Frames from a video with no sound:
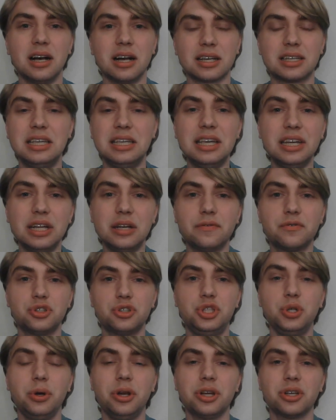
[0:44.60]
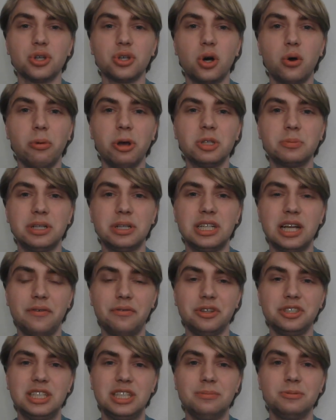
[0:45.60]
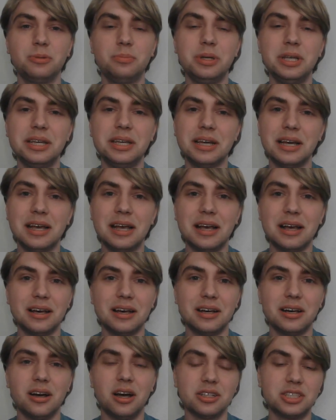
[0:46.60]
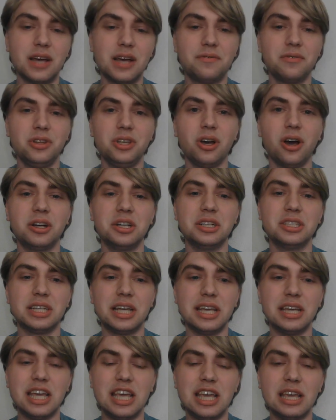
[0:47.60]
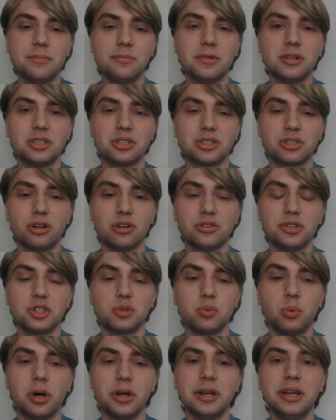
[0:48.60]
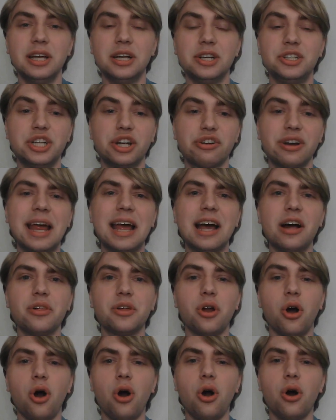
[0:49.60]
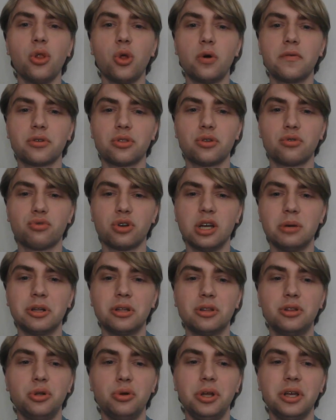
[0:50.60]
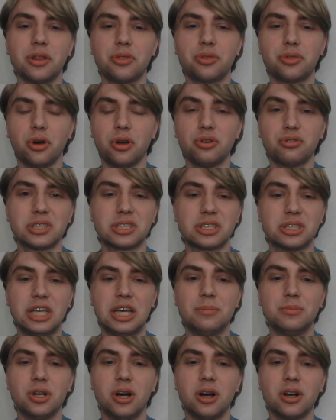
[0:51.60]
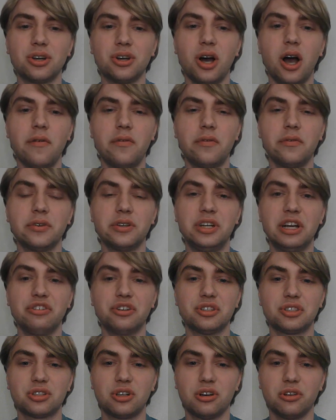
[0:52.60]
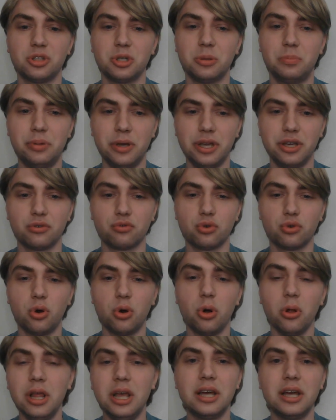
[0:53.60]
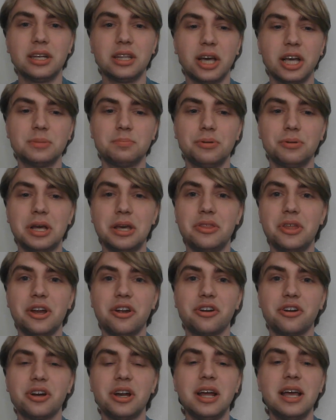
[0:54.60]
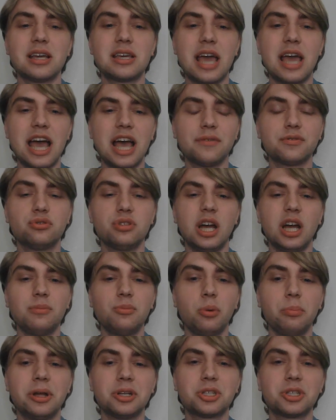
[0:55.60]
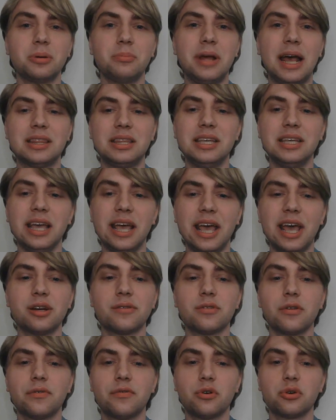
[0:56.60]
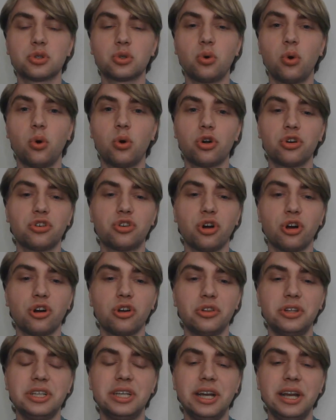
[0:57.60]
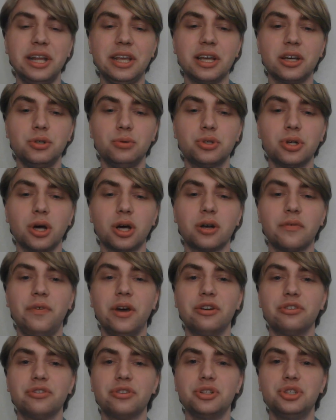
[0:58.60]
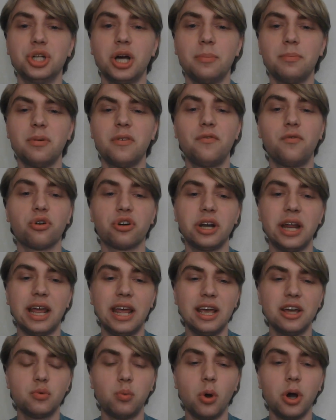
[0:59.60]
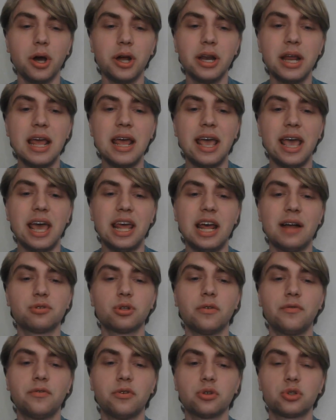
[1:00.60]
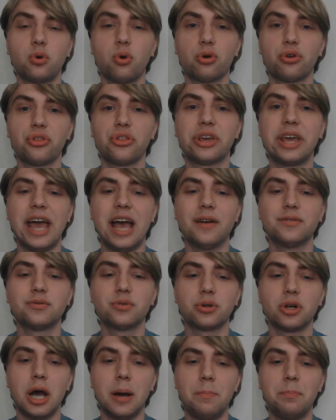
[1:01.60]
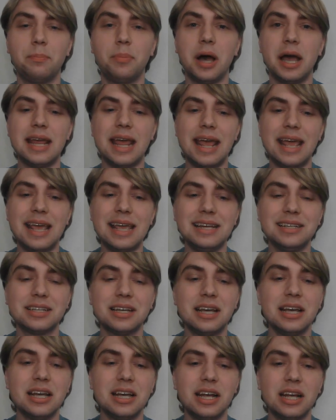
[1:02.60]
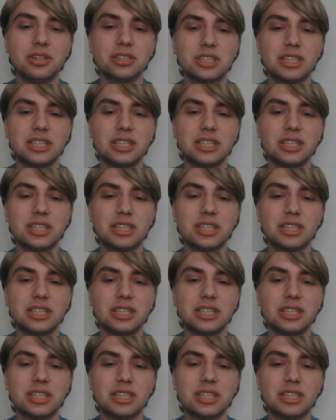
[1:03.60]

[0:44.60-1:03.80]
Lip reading: keyed in for shooting as always, but he definitely seemed to be definitely on his A game to start this one. Jarrett Allen all over the rim, including a thunderous slam dunk off of a Darius Garland pick and roll. Nice play there. Cavs grab momentum at the end of the first quarter, Garland getting a Utah defender to jump for an and one. And after the first quarter, the Cavs were up by 8. In the